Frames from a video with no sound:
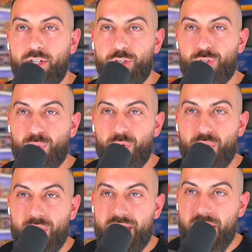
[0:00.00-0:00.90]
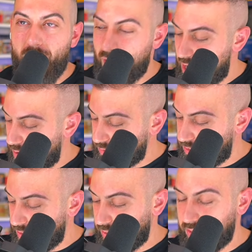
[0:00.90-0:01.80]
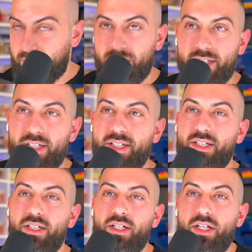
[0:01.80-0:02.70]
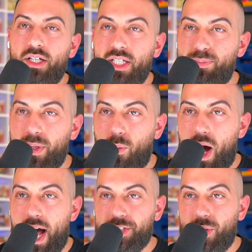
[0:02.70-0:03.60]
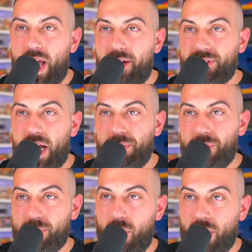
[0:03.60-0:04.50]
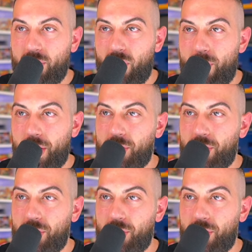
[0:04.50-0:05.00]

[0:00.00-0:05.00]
True hero, dude. It's been a while, so halftime, do a small giveaway. Merry